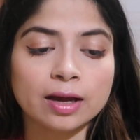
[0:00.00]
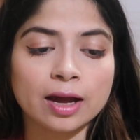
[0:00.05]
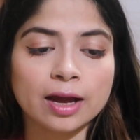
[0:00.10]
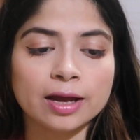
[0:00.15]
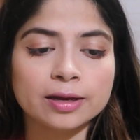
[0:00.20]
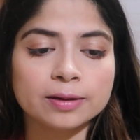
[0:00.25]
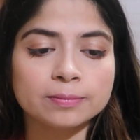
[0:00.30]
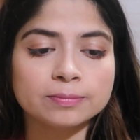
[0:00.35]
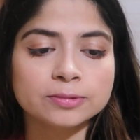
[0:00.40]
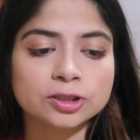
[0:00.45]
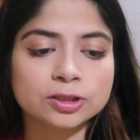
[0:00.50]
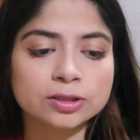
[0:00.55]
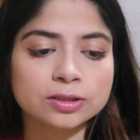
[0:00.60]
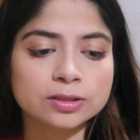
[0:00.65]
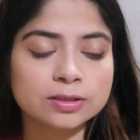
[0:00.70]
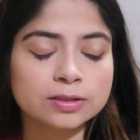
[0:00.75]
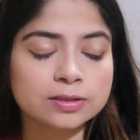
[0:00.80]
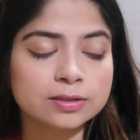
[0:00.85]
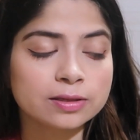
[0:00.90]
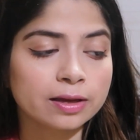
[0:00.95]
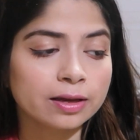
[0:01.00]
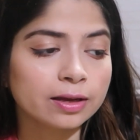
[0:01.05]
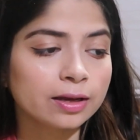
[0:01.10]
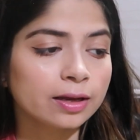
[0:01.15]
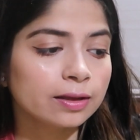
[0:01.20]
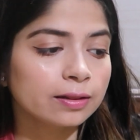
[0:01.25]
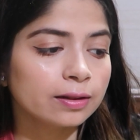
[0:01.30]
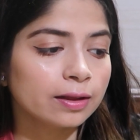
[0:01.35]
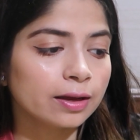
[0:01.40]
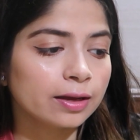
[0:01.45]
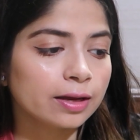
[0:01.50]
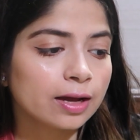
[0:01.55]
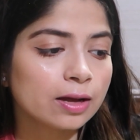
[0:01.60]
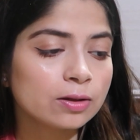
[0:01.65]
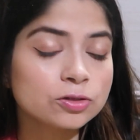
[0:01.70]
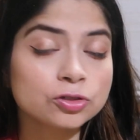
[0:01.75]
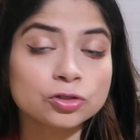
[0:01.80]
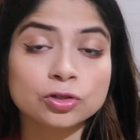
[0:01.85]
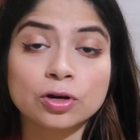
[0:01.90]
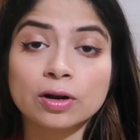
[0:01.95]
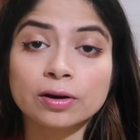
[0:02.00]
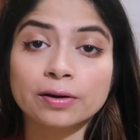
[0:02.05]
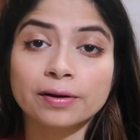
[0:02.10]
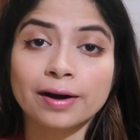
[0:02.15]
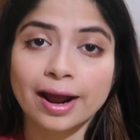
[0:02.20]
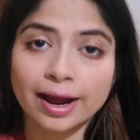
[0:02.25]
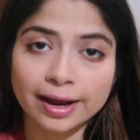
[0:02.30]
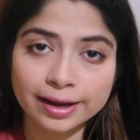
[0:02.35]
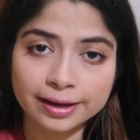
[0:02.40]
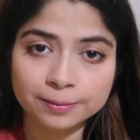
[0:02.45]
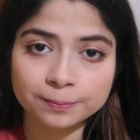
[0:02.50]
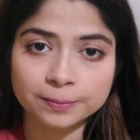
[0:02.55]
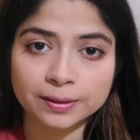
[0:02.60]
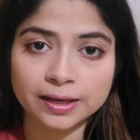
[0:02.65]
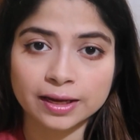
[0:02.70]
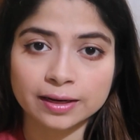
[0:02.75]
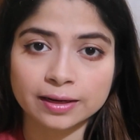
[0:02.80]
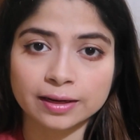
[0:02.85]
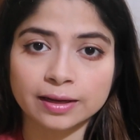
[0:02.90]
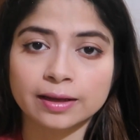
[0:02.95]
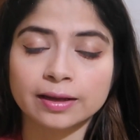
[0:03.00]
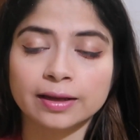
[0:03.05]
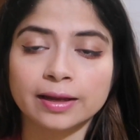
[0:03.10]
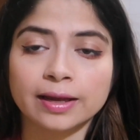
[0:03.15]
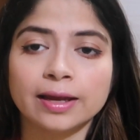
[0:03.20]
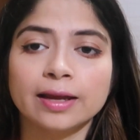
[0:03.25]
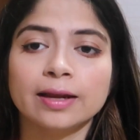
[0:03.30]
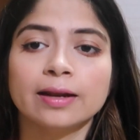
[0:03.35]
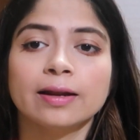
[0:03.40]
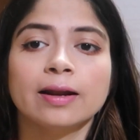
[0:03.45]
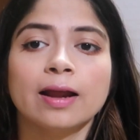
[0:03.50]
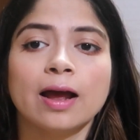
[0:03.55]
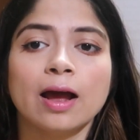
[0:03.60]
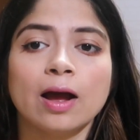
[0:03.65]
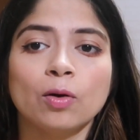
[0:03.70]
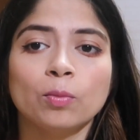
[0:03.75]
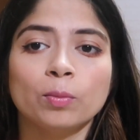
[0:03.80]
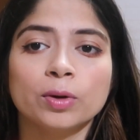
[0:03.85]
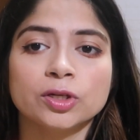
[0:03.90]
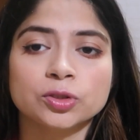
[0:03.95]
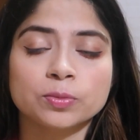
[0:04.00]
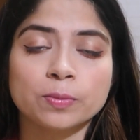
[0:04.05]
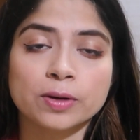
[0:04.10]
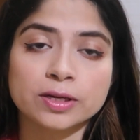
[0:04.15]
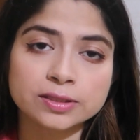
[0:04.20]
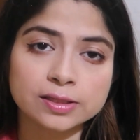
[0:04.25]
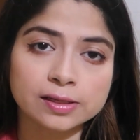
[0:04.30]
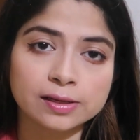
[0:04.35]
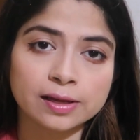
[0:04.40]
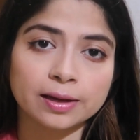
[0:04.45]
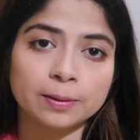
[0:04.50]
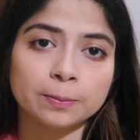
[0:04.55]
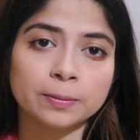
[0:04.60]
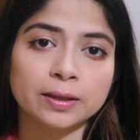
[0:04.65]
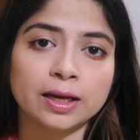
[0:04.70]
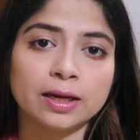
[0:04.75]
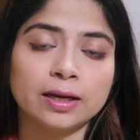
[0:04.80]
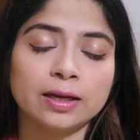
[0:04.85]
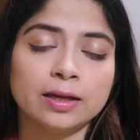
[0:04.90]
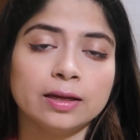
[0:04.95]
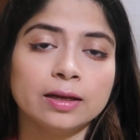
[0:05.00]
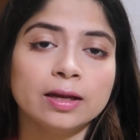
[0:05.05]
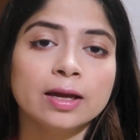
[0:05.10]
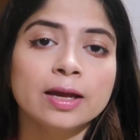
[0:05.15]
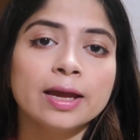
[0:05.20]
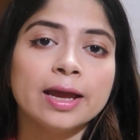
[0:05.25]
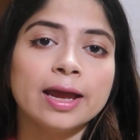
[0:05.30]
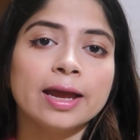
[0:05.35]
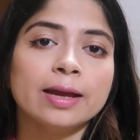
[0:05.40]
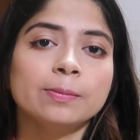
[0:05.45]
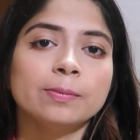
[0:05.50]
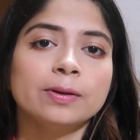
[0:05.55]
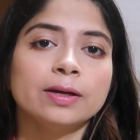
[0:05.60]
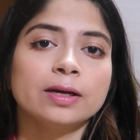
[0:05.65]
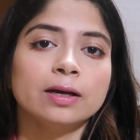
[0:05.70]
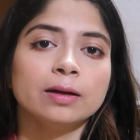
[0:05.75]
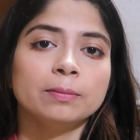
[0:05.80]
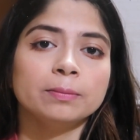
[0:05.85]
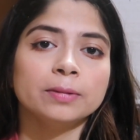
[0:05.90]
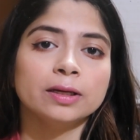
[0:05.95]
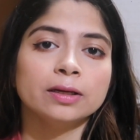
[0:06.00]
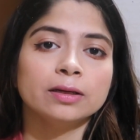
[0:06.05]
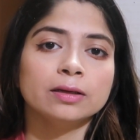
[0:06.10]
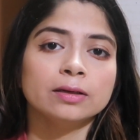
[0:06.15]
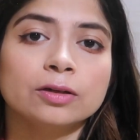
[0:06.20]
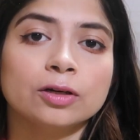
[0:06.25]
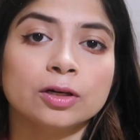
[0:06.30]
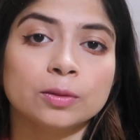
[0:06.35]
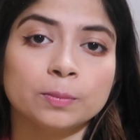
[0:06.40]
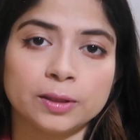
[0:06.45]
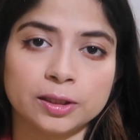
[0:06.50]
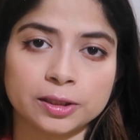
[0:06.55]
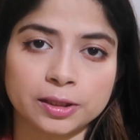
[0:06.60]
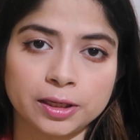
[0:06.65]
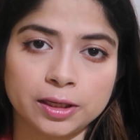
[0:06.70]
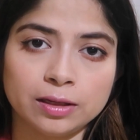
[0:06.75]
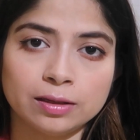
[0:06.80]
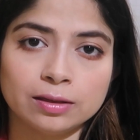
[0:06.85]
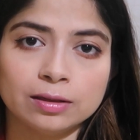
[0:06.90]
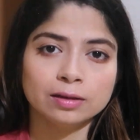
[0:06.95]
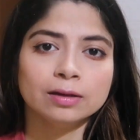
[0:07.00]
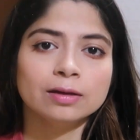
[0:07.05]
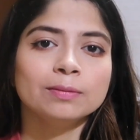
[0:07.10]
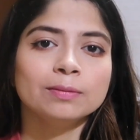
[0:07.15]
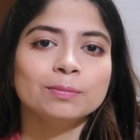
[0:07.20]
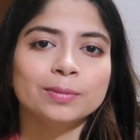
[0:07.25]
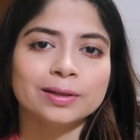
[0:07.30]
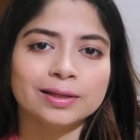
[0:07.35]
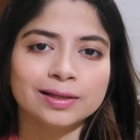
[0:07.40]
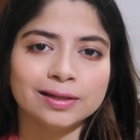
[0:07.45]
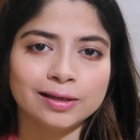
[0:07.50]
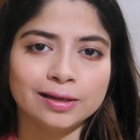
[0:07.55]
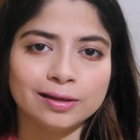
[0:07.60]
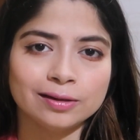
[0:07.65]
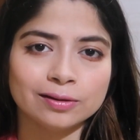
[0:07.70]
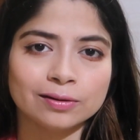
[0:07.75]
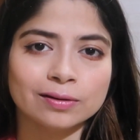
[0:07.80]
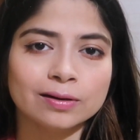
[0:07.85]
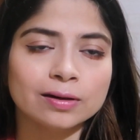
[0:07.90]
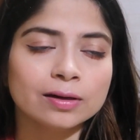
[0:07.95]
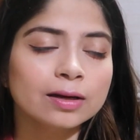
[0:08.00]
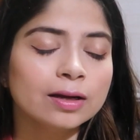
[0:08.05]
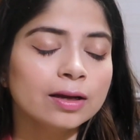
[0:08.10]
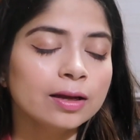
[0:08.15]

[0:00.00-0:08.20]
I am just thinking like how stronger I am getting and how much muscle I am getting and becoming, not bulky, but leaner.